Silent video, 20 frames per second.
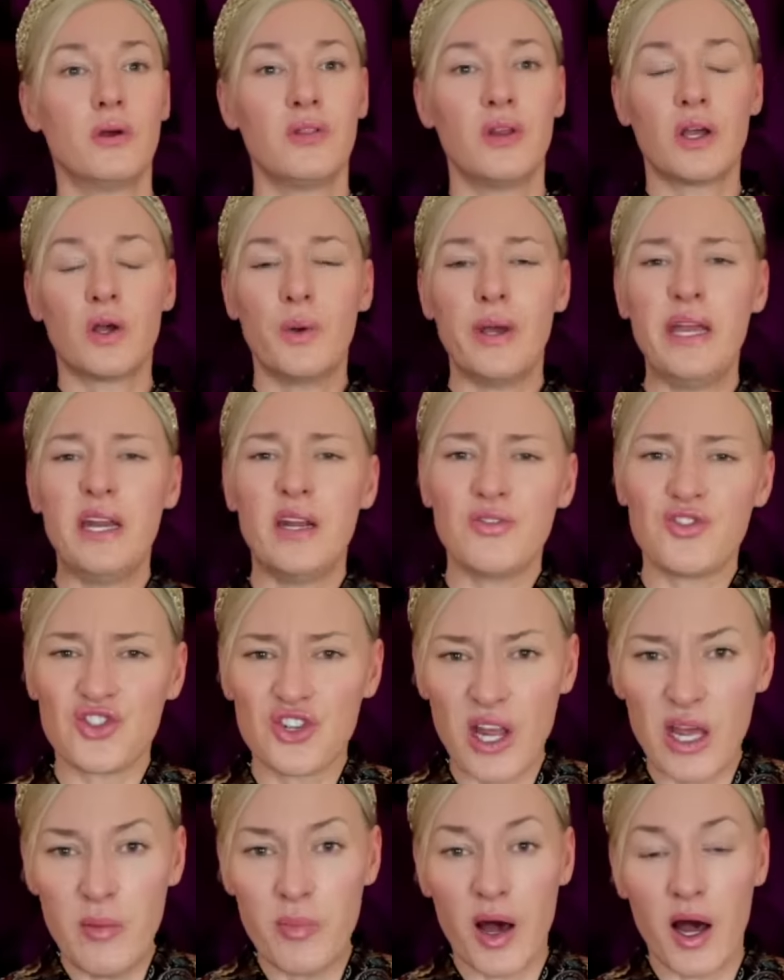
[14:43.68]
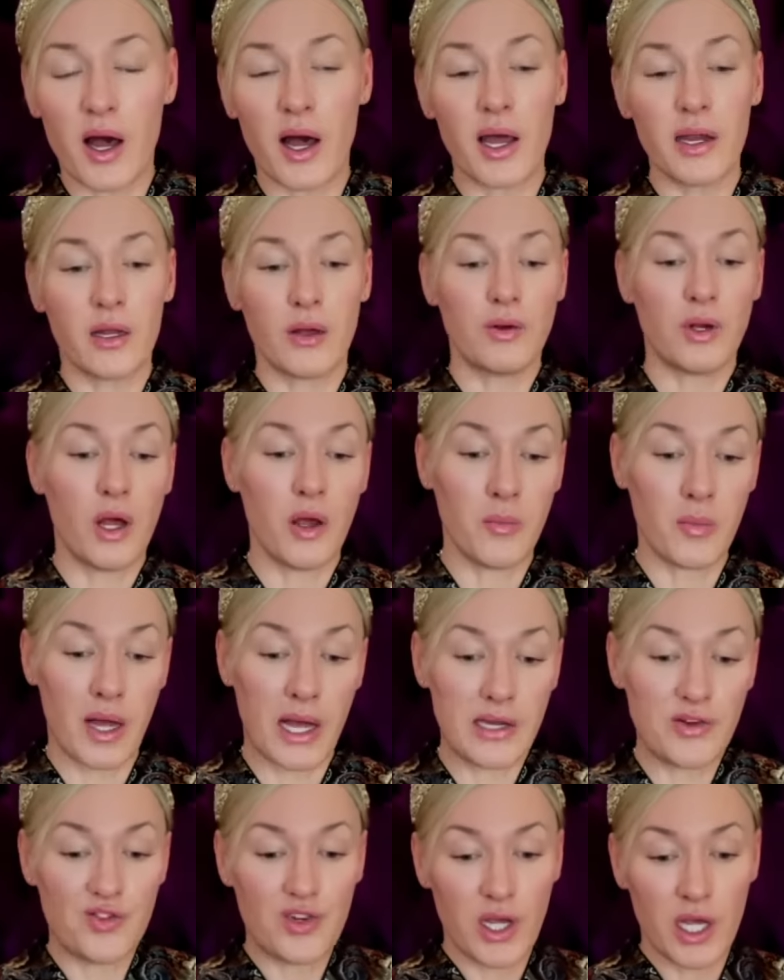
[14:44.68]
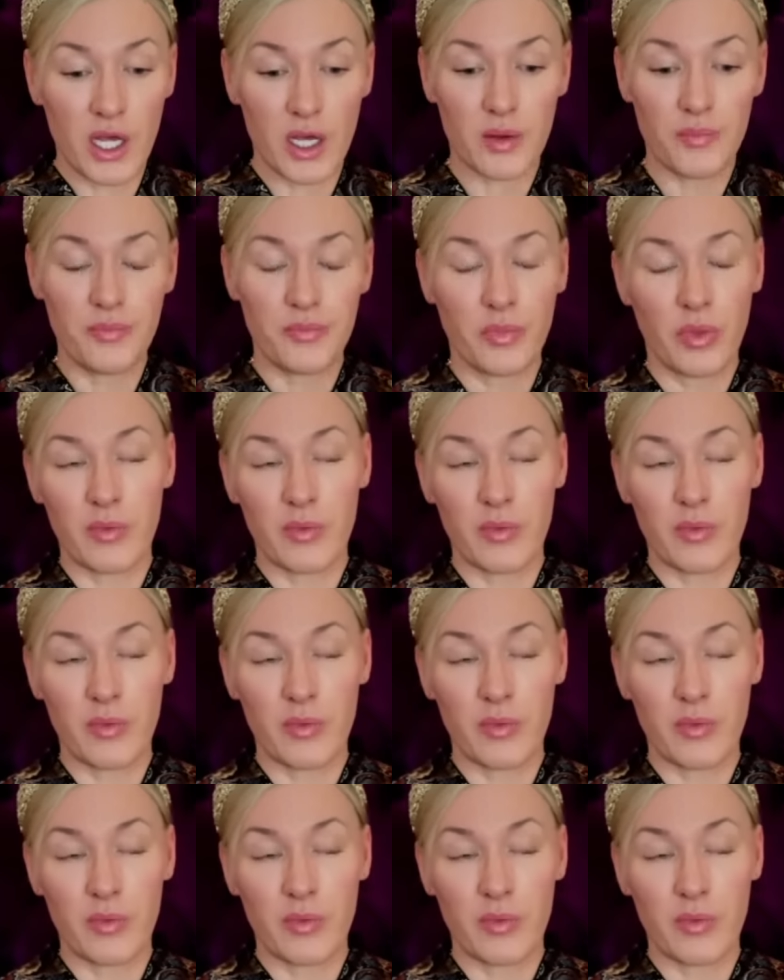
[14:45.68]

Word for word: the Queen of Sheba, I don't know, my dear.